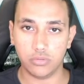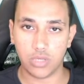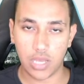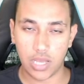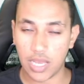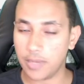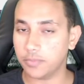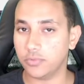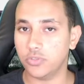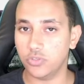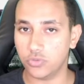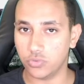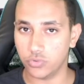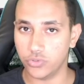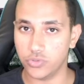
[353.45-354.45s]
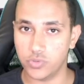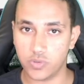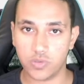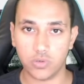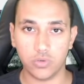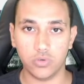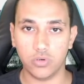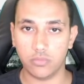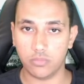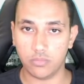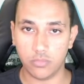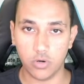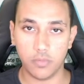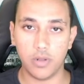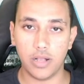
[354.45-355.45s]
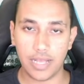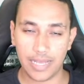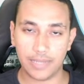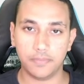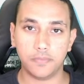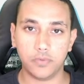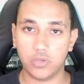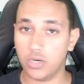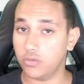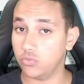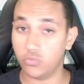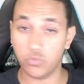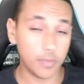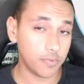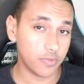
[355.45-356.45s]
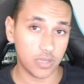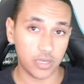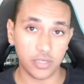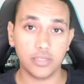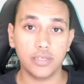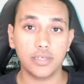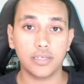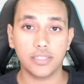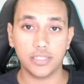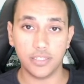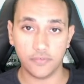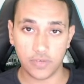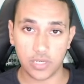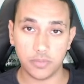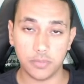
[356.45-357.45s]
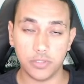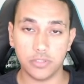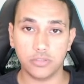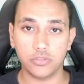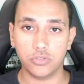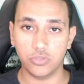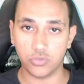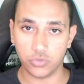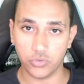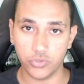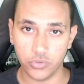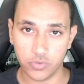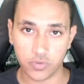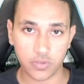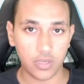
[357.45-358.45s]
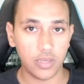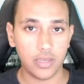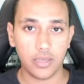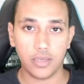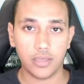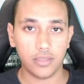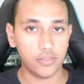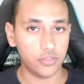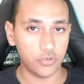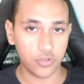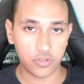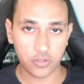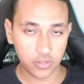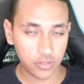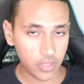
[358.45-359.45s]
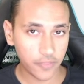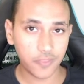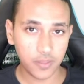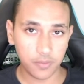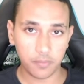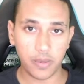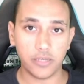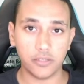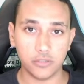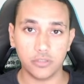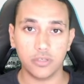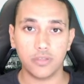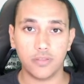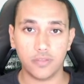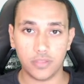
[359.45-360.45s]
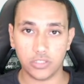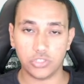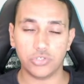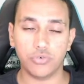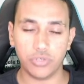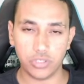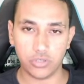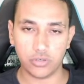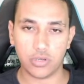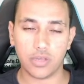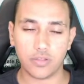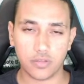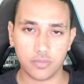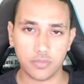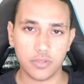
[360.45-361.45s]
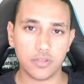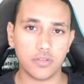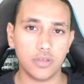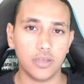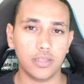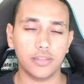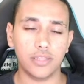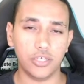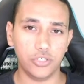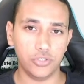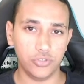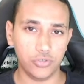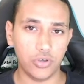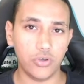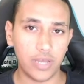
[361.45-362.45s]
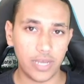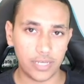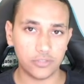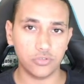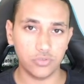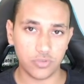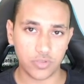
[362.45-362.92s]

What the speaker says: app tutorials or mobile app and website development tutorials. There is nothing better than showing your customers that you know how to do